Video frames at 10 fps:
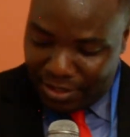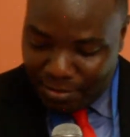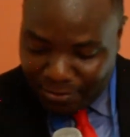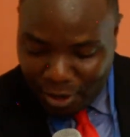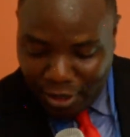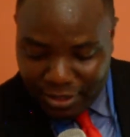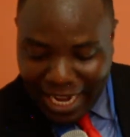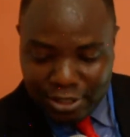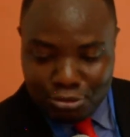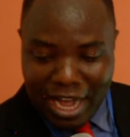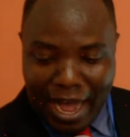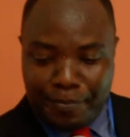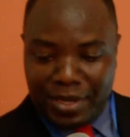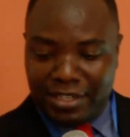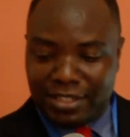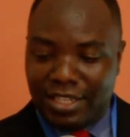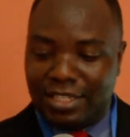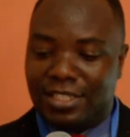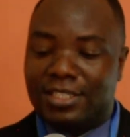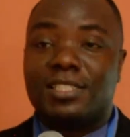For that to happen, it
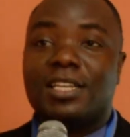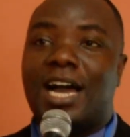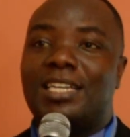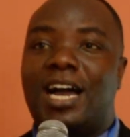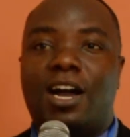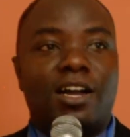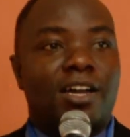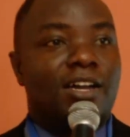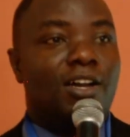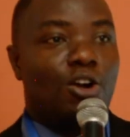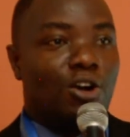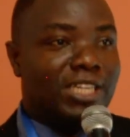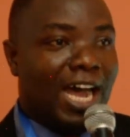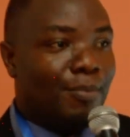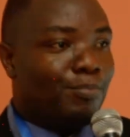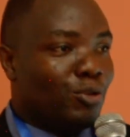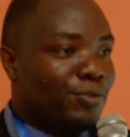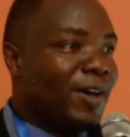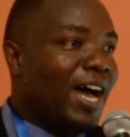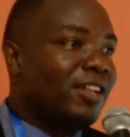is higher order
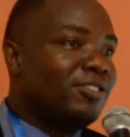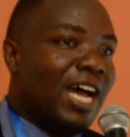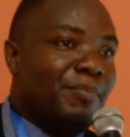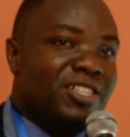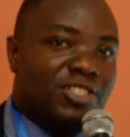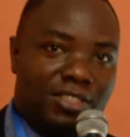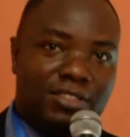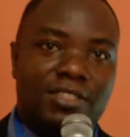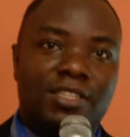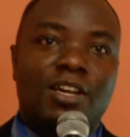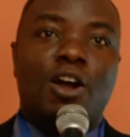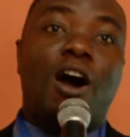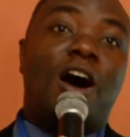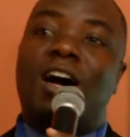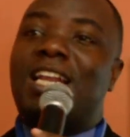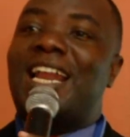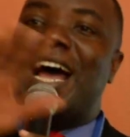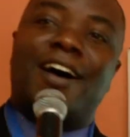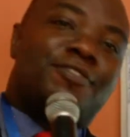profile dimension. All that I have